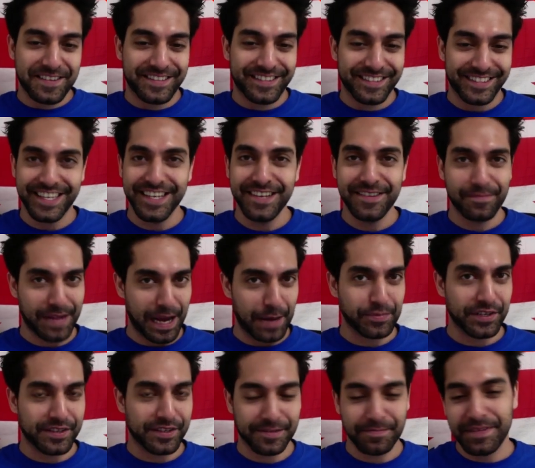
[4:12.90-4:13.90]
See?
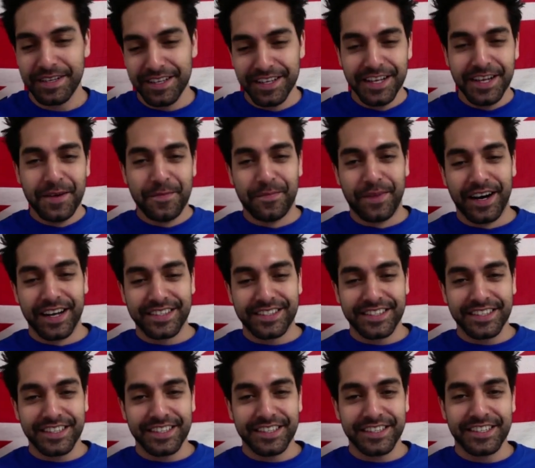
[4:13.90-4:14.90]
Capitalism. But
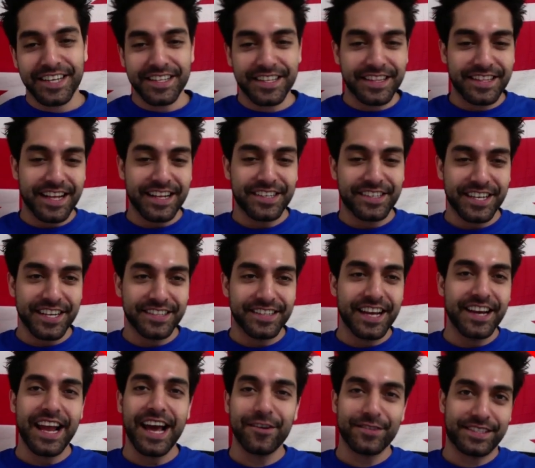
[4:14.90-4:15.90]

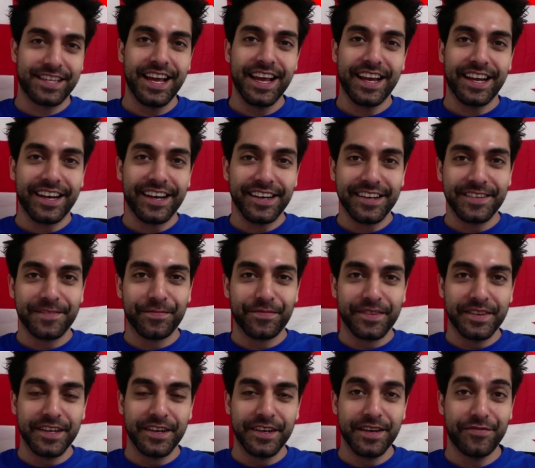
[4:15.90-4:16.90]
they're now saying,
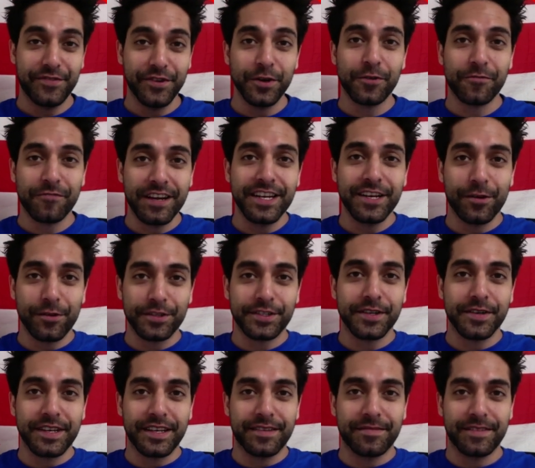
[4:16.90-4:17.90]
you know, if you're already
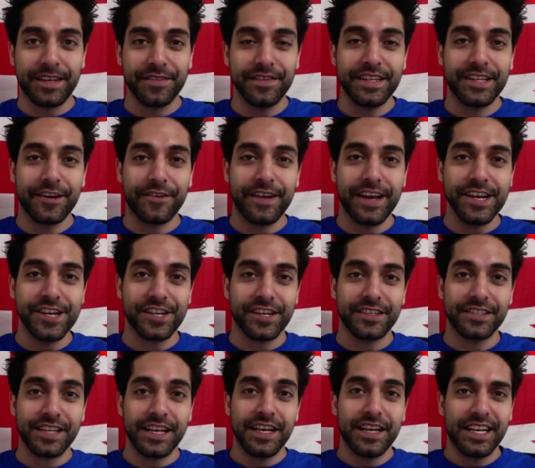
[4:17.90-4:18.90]
also giving
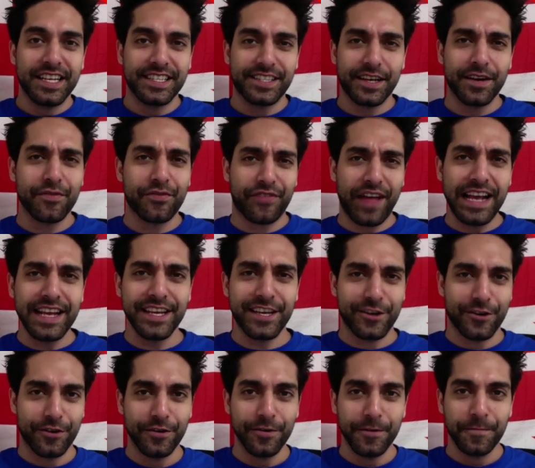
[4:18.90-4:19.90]
donations, instead of thank
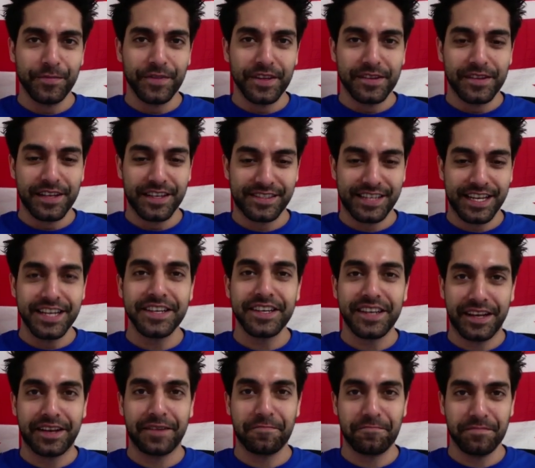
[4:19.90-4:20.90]
you, they're
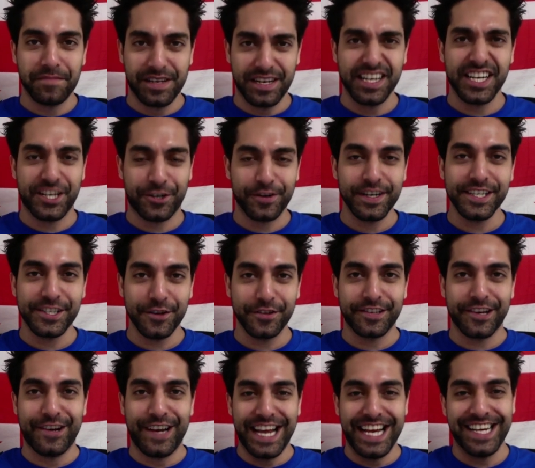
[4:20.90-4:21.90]
saying increase your
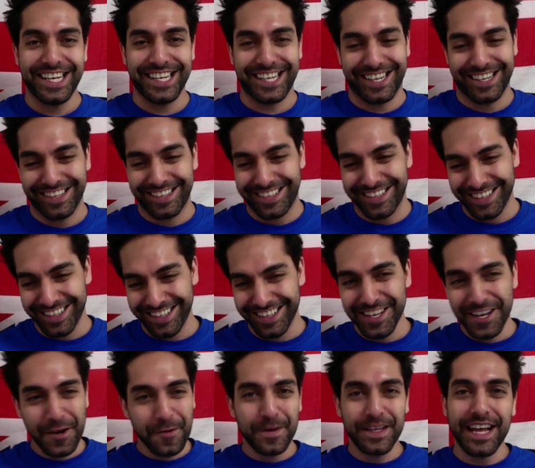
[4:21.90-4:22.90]
donation
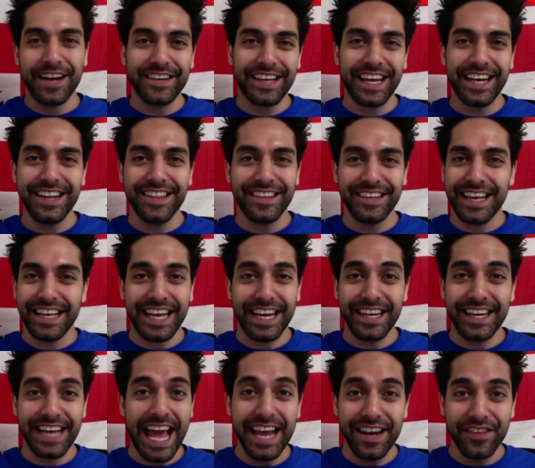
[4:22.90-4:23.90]
without getting
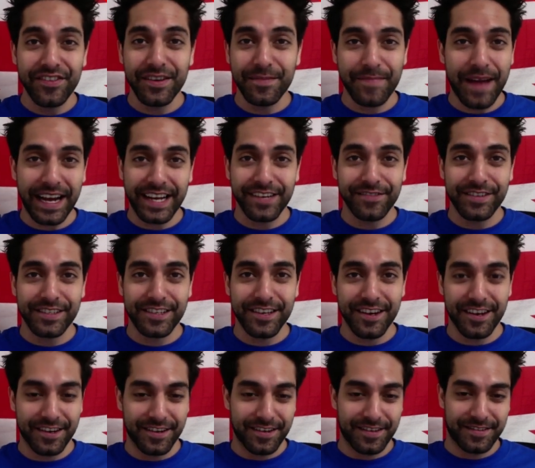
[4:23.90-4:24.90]
anything back in
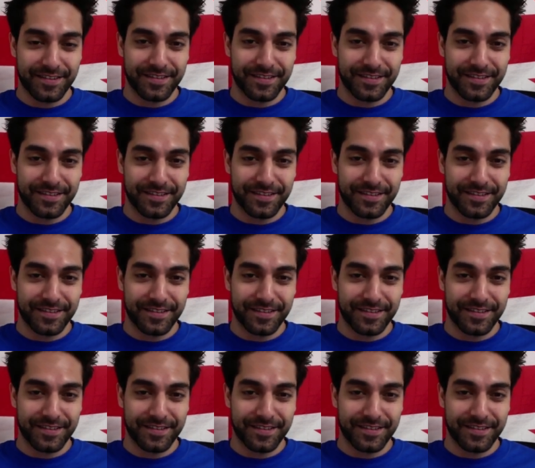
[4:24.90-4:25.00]
return.